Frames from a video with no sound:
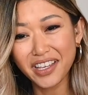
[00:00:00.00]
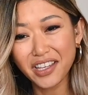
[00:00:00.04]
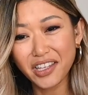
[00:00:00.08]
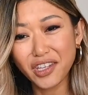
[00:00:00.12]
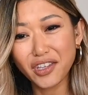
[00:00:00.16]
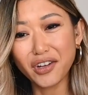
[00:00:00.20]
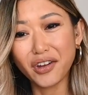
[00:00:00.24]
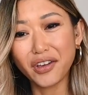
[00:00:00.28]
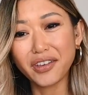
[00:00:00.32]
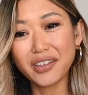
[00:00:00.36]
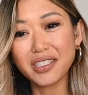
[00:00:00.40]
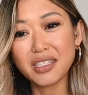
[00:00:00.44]

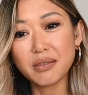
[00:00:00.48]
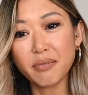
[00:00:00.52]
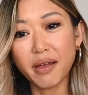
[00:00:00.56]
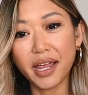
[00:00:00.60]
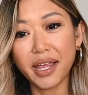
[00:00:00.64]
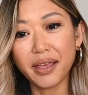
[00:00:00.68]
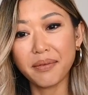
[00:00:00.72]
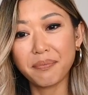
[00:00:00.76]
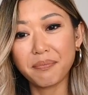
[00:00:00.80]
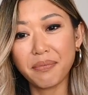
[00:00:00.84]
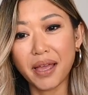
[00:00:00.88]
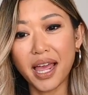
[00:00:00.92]
Is
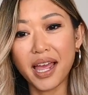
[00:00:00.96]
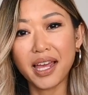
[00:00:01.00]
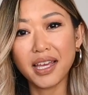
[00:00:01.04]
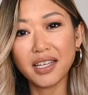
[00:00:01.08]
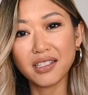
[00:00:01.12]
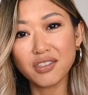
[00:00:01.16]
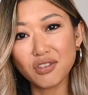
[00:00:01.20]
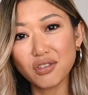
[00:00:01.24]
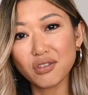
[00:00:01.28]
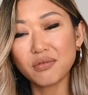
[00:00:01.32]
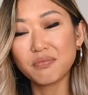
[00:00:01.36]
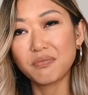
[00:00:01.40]
my
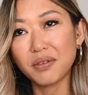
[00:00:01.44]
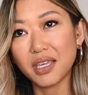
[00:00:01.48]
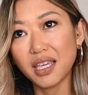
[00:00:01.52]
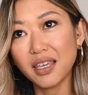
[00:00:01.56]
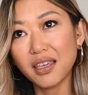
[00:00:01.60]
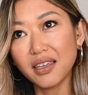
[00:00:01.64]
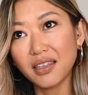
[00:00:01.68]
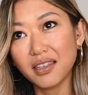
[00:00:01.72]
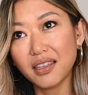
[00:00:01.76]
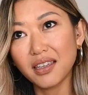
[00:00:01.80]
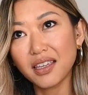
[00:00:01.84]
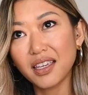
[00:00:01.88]
bag too
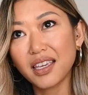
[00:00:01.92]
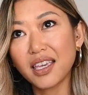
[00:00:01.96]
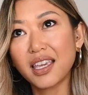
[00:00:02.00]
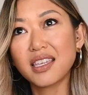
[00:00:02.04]
big?